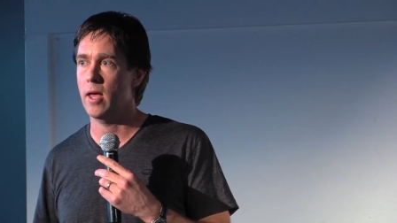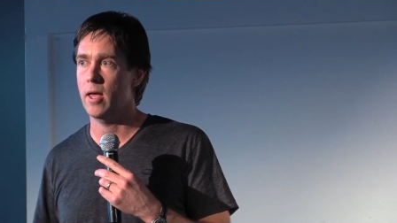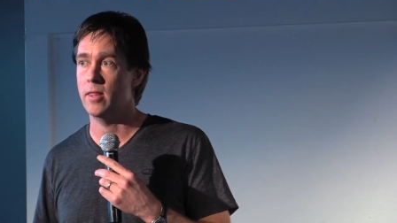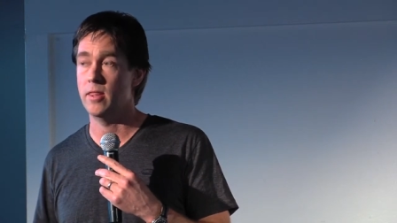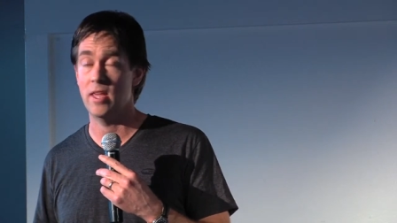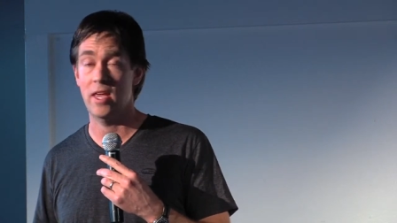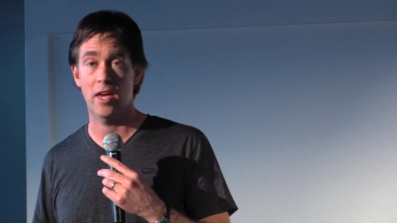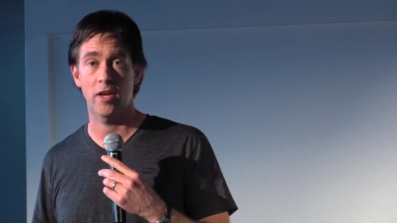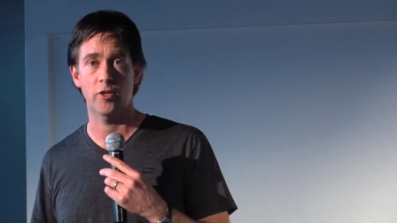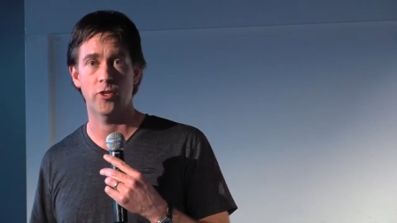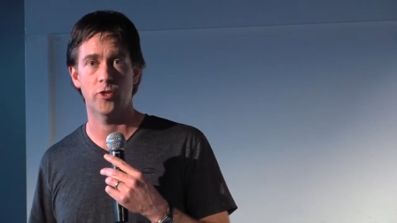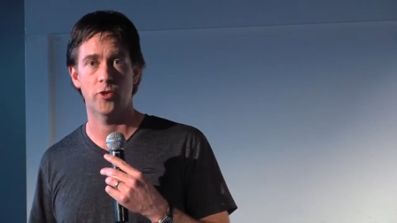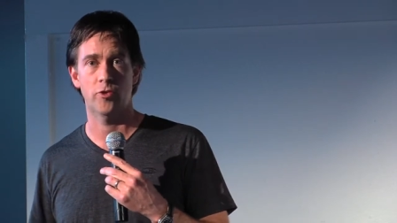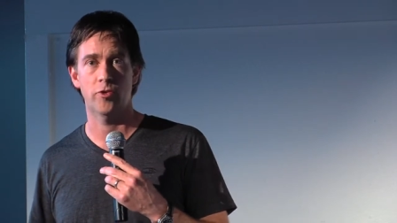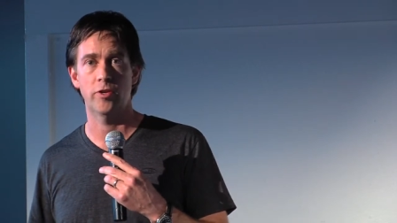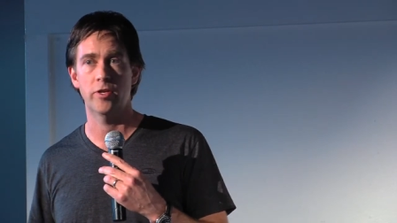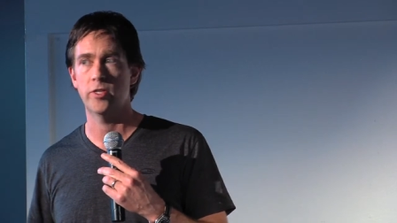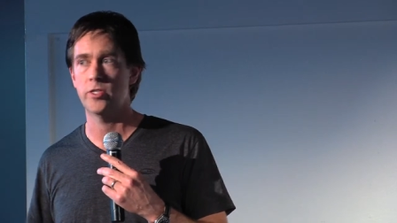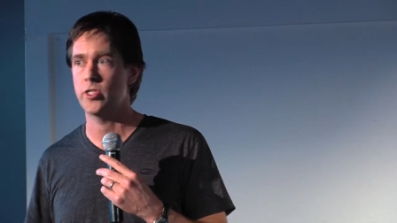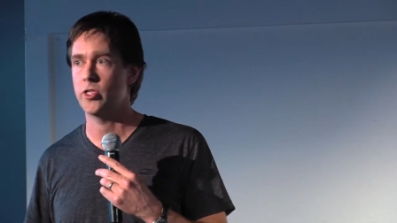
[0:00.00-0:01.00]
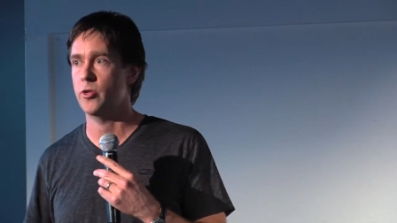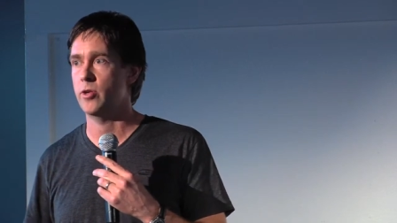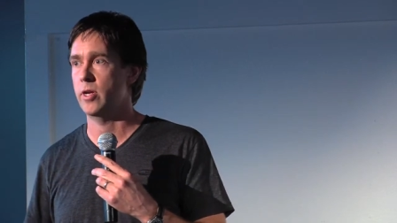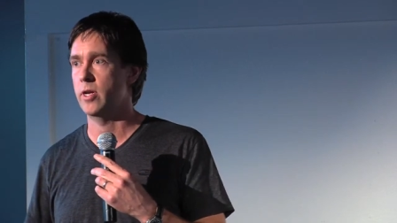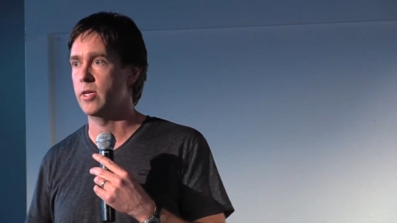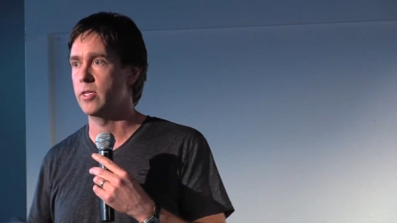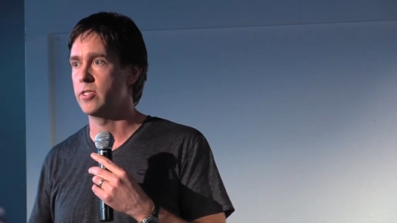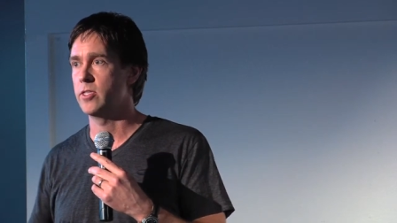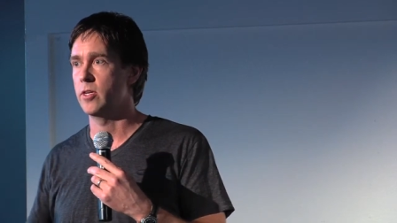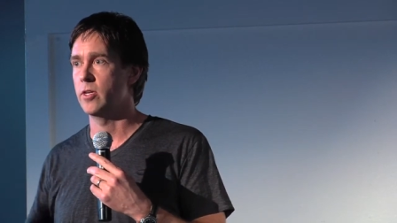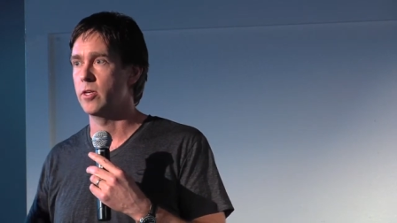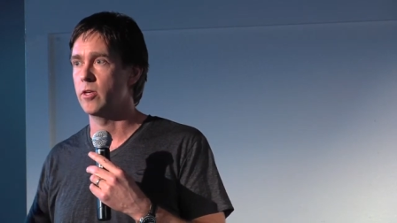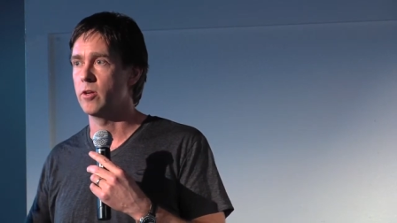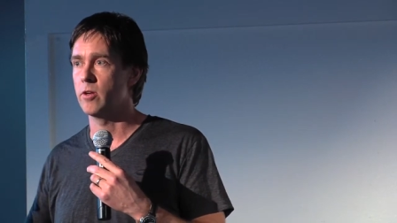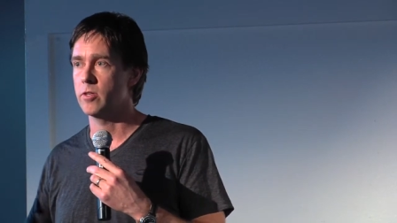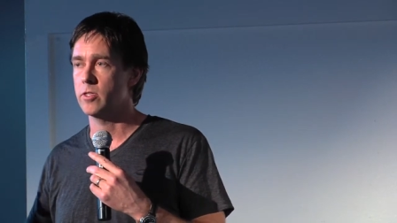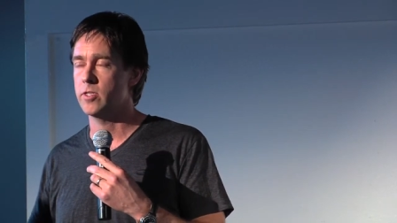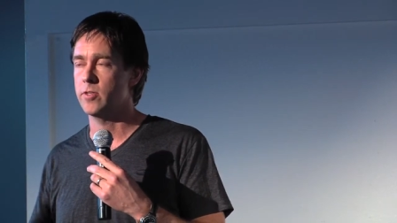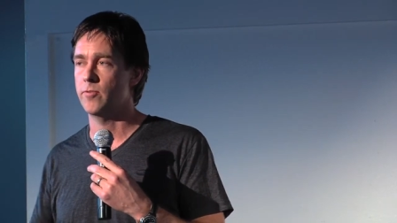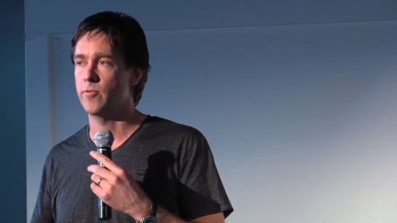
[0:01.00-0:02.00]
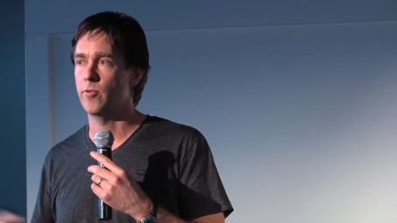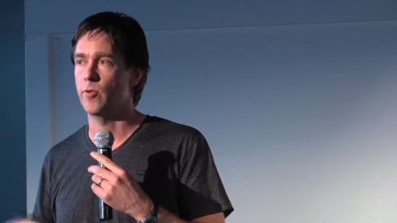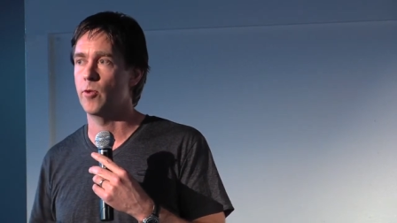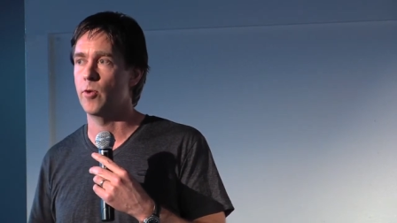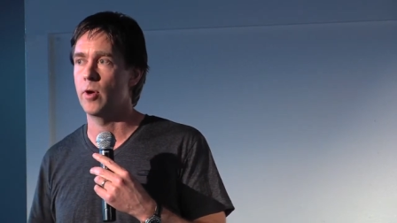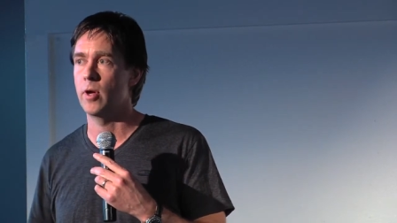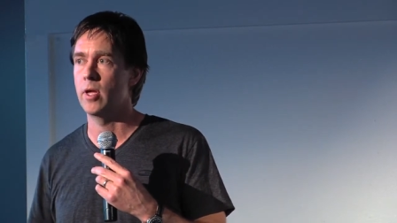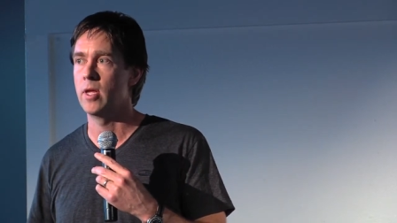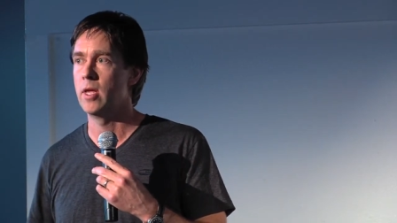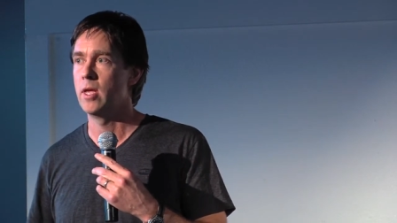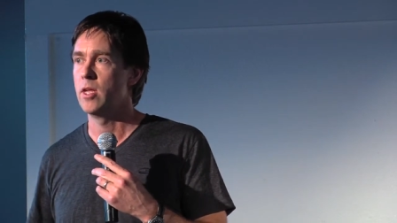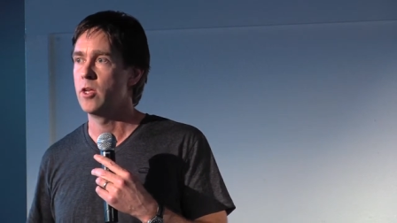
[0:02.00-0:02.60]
in the outdoor industry as it looks for